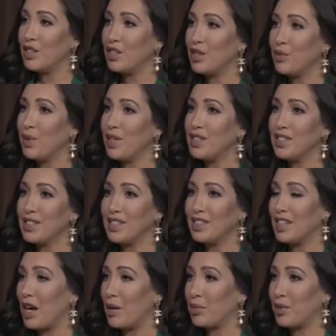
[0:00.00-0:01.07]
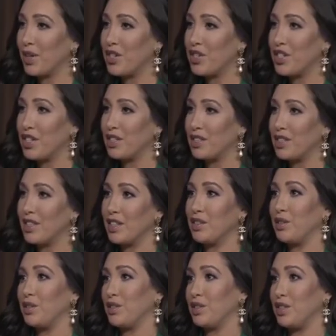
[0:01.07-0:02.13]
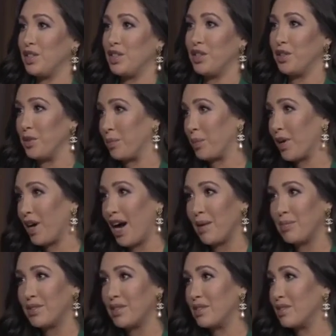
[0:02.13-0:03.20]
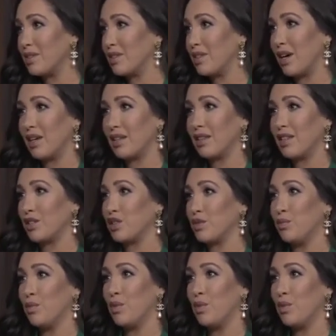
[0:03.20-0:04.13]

So what does this collaboration signal to you? Perhaps that there's